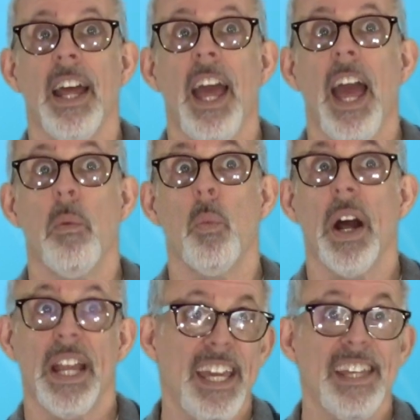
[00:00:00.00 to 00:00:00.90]
and what
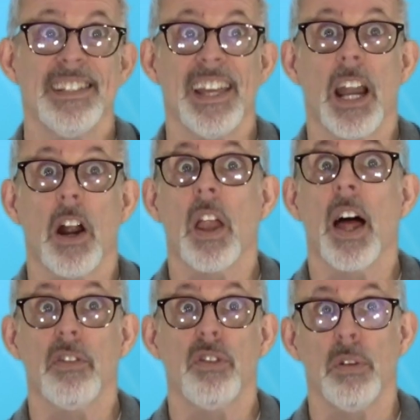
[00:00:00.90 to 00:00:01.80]
He said our
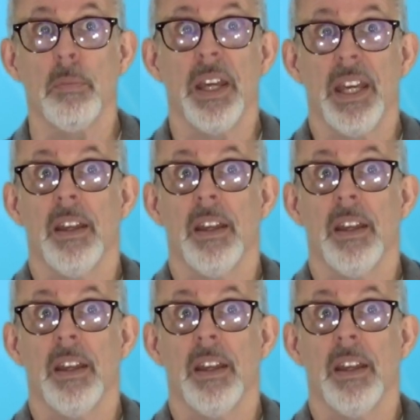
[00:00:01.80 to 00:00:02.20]
life should be.